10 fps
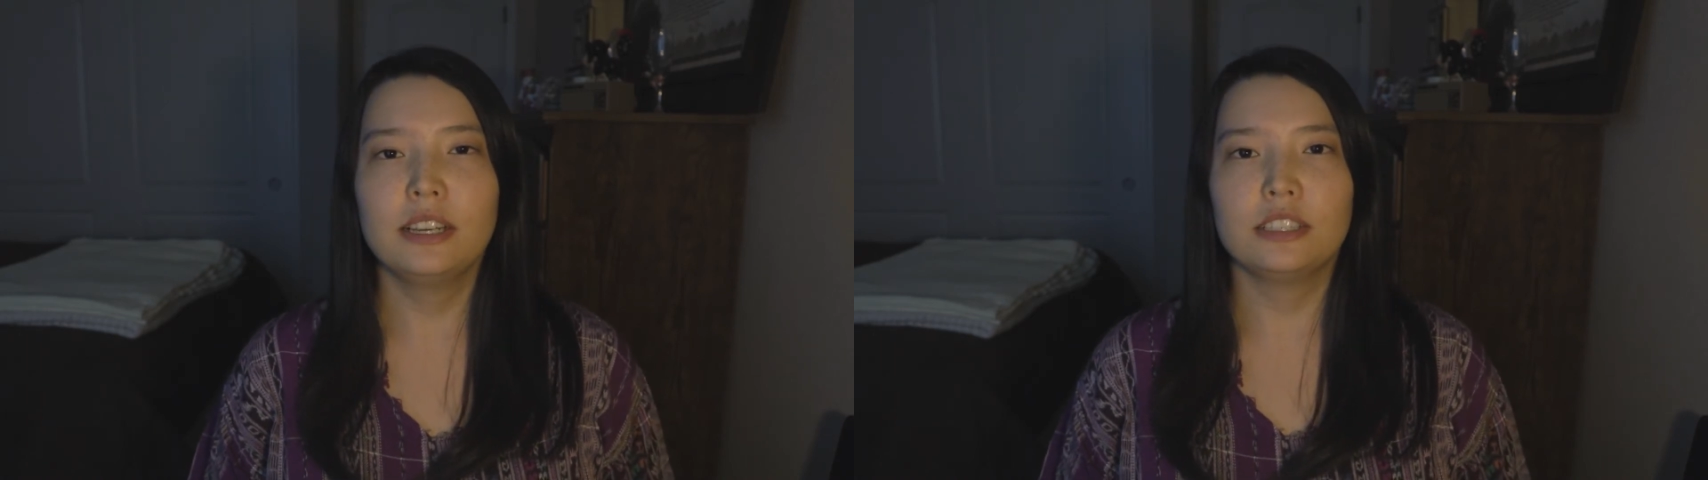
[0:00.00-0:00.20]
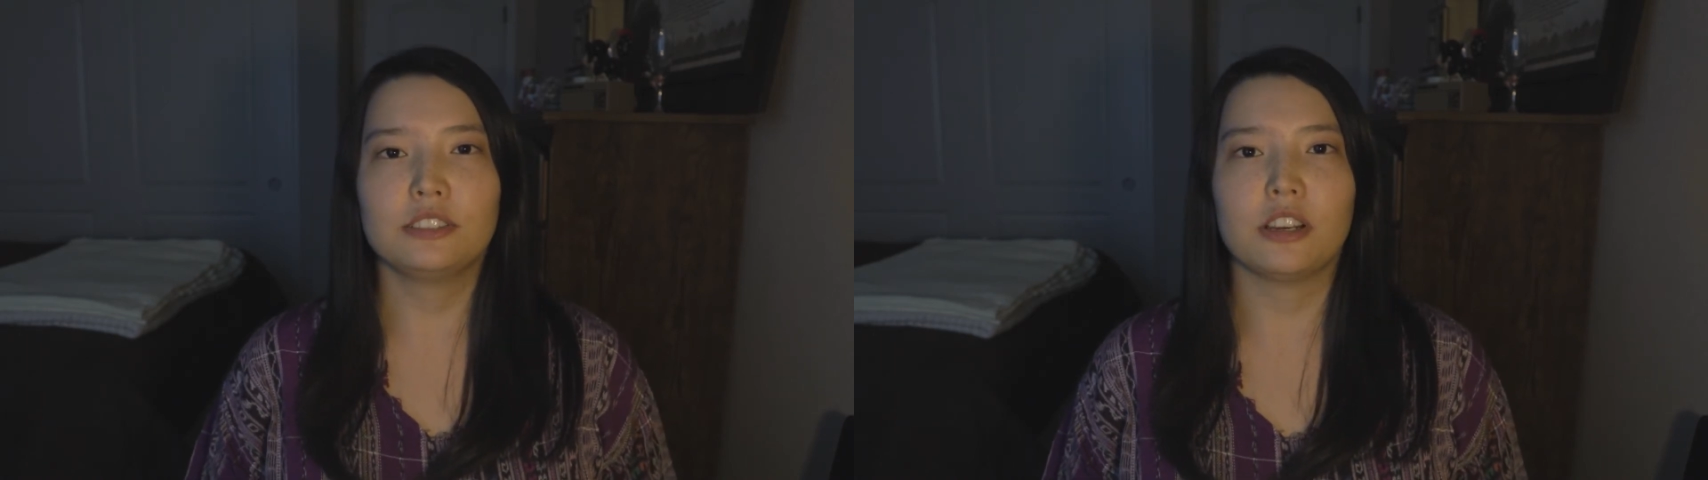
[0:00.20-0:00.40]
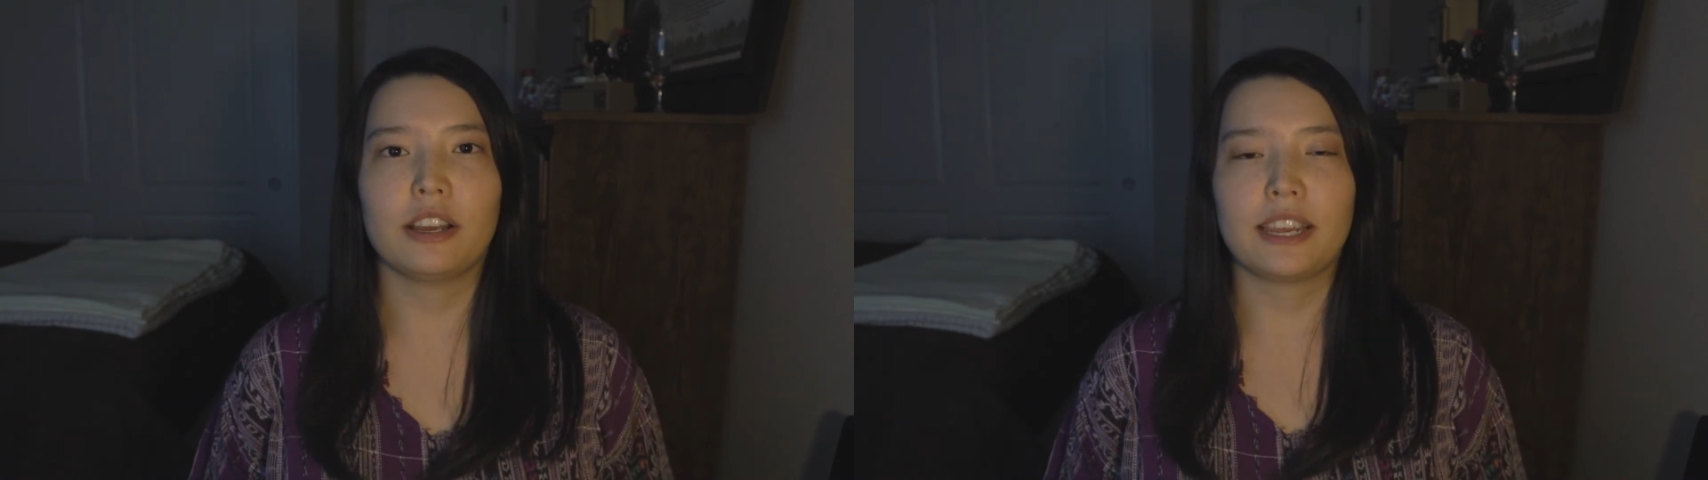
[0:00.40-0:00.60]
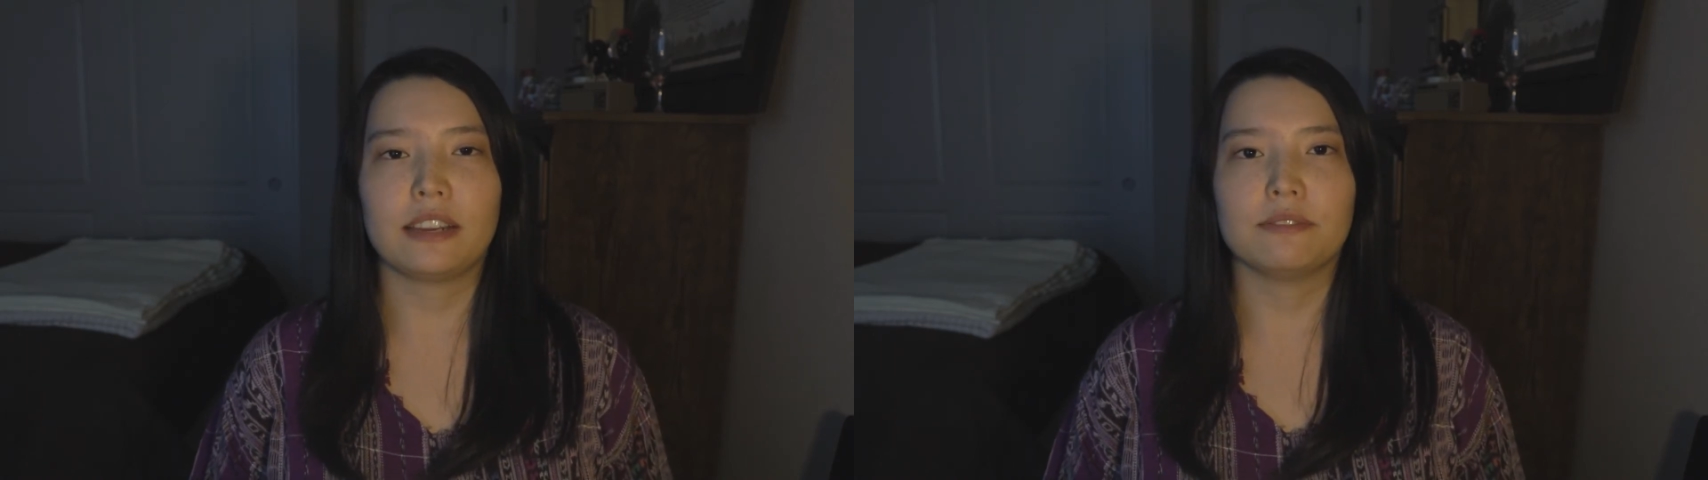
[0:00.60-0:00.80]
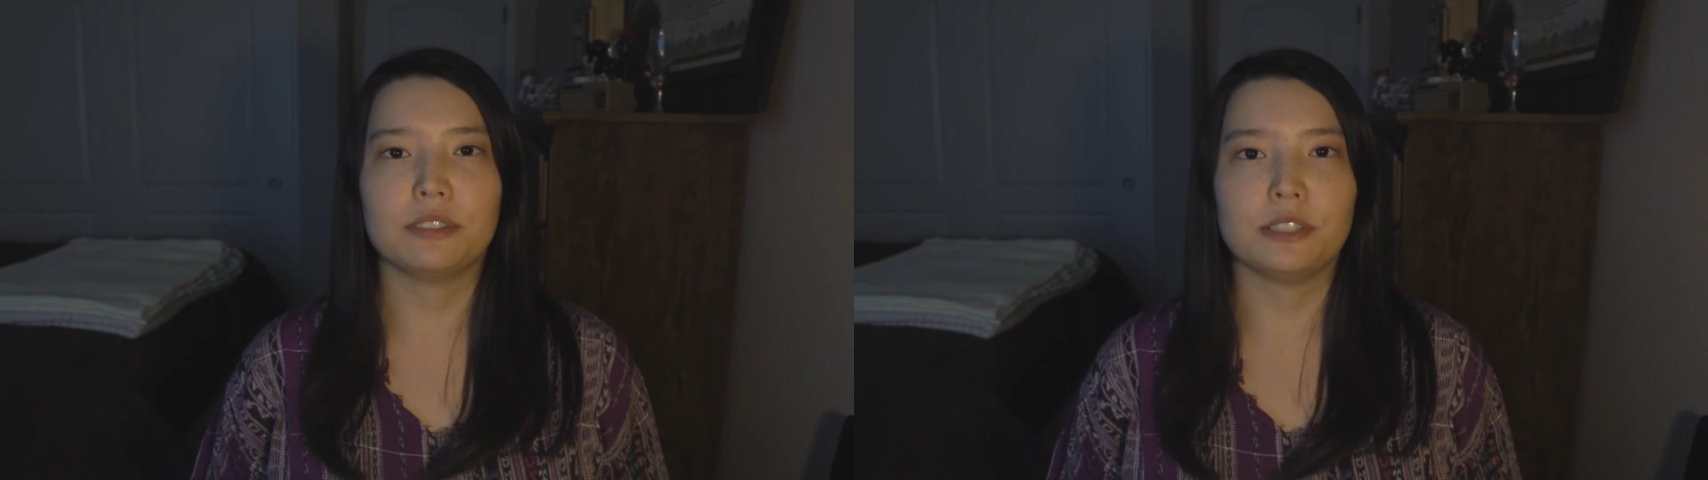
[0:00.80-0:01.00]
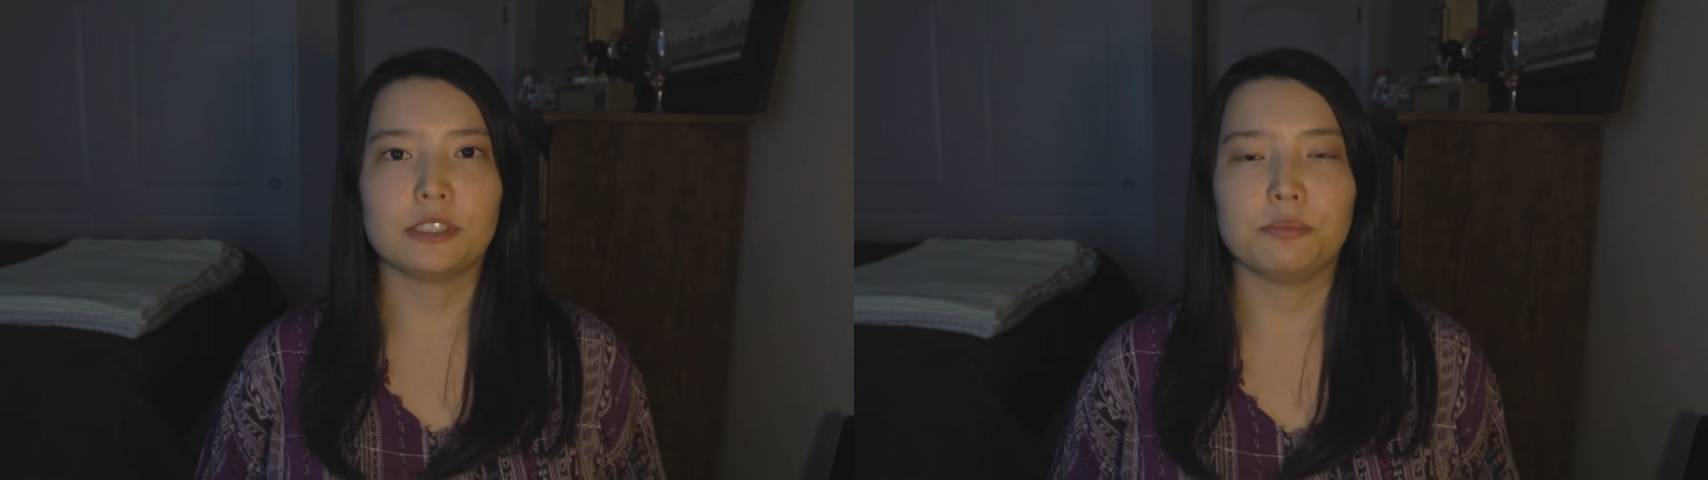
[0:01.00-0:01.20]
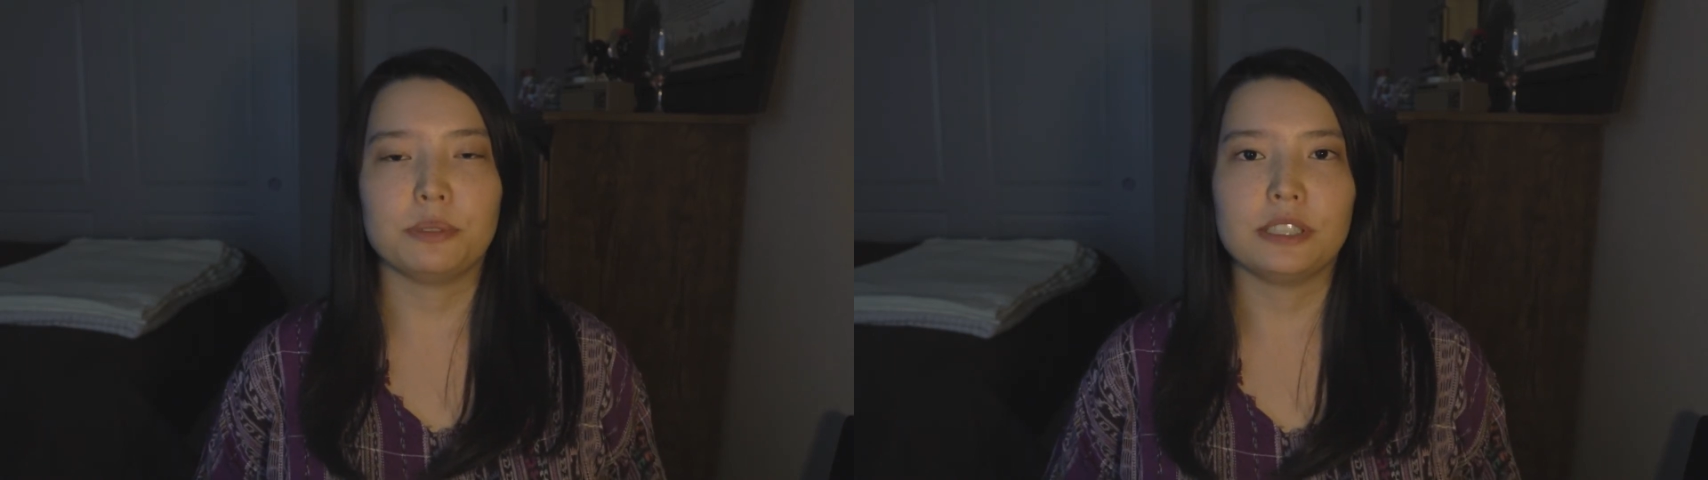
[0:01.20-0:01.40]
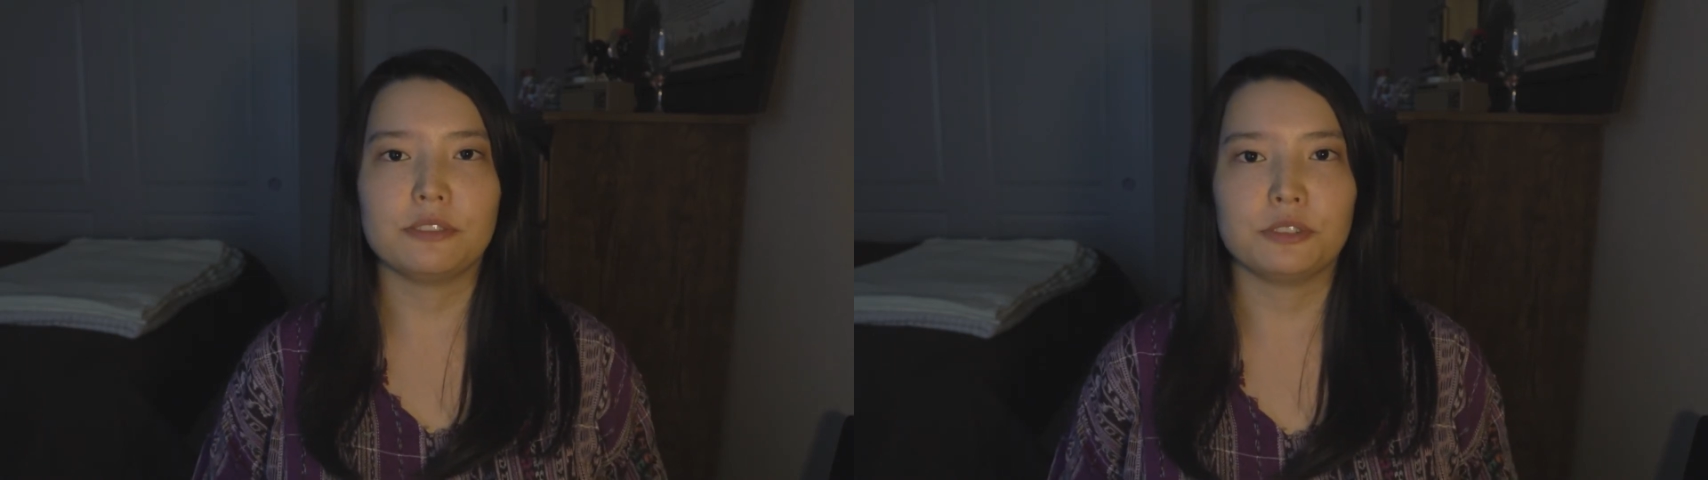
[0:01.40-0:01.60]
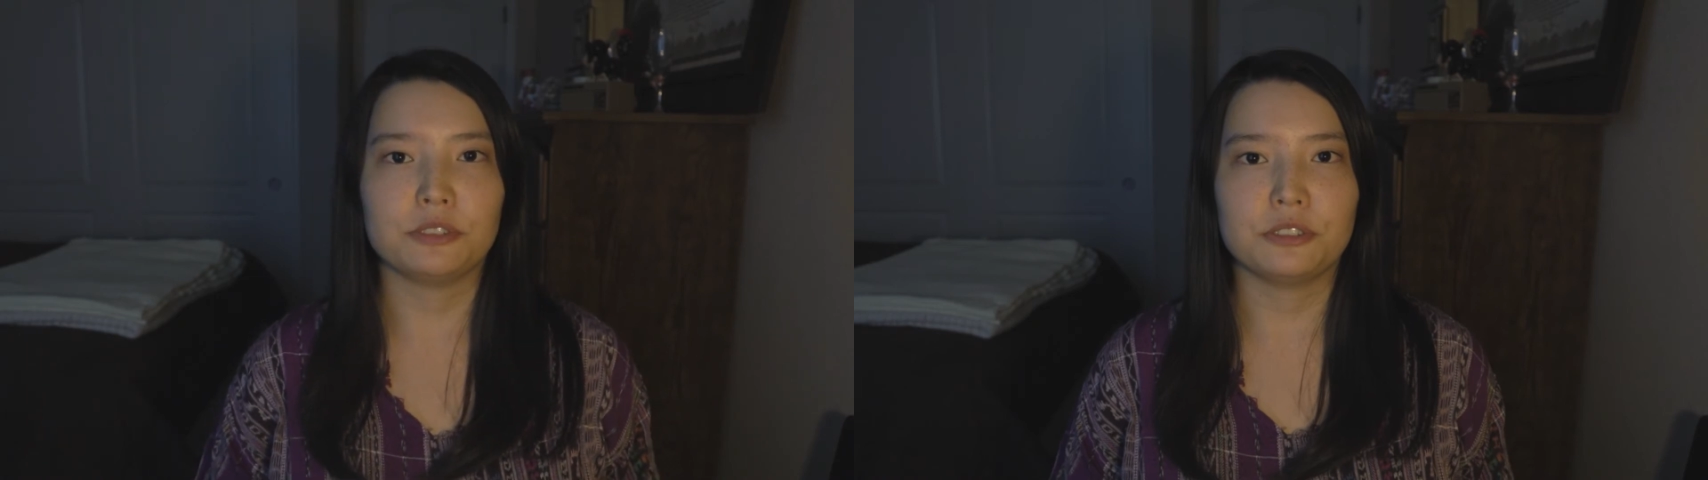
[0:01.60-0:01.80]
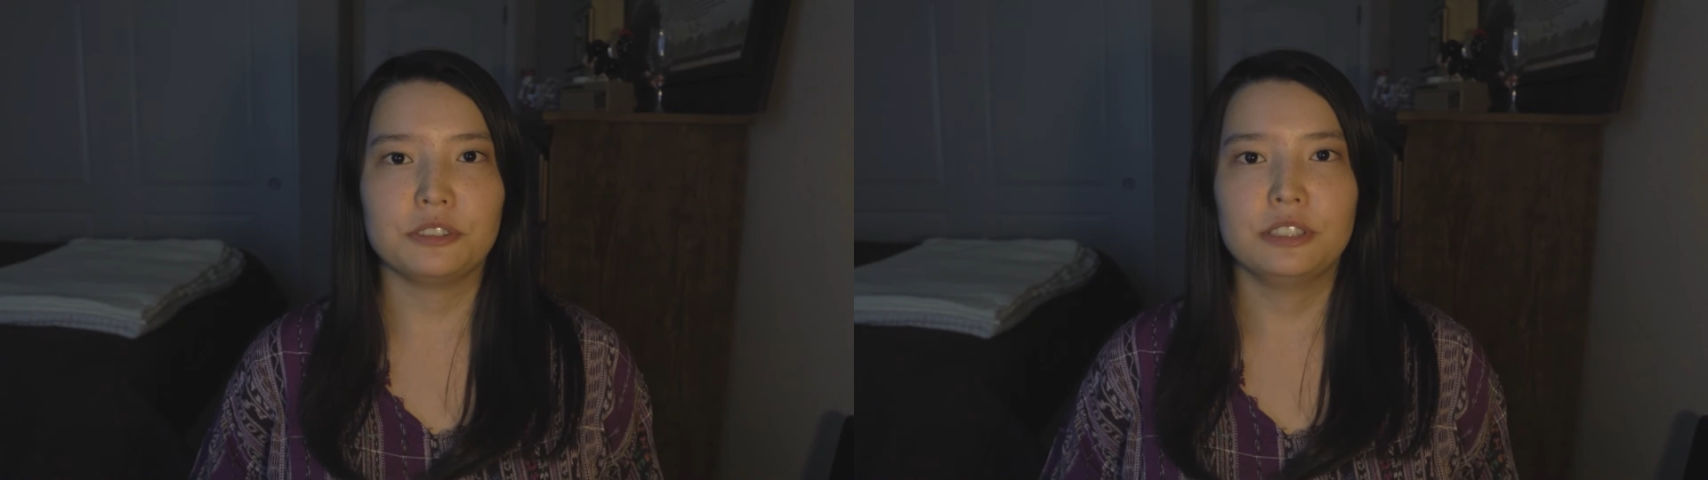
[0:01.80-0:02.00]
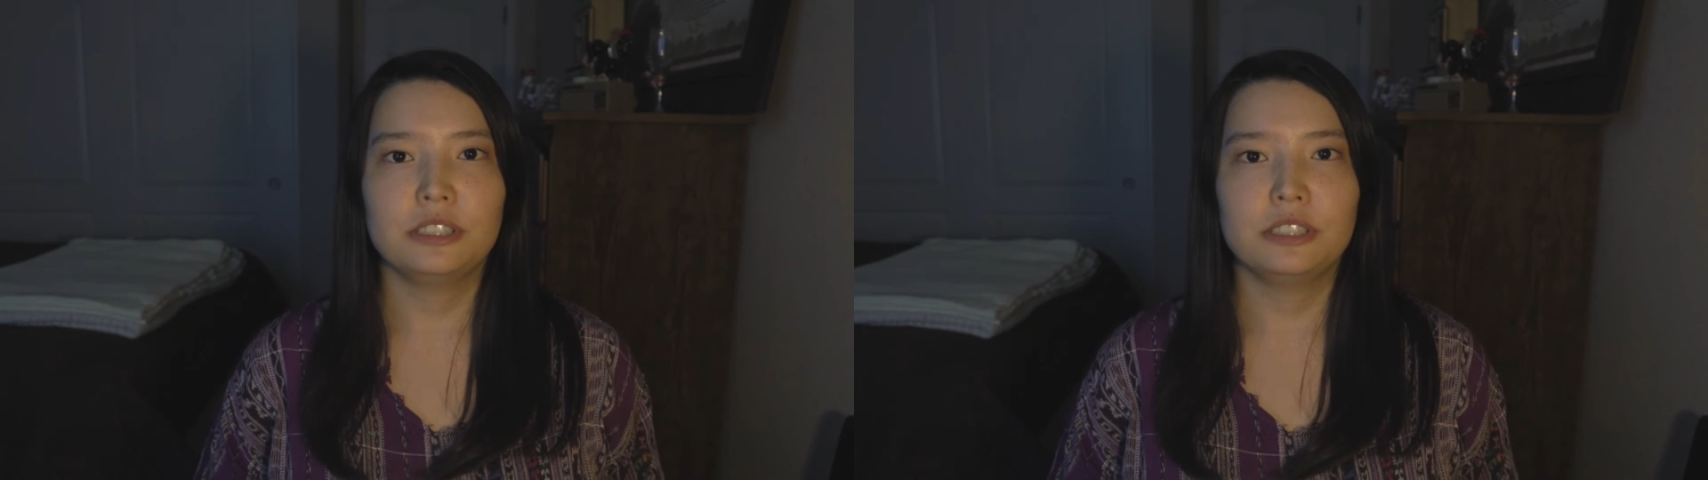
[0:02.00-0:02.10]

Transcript: So I can't really speak for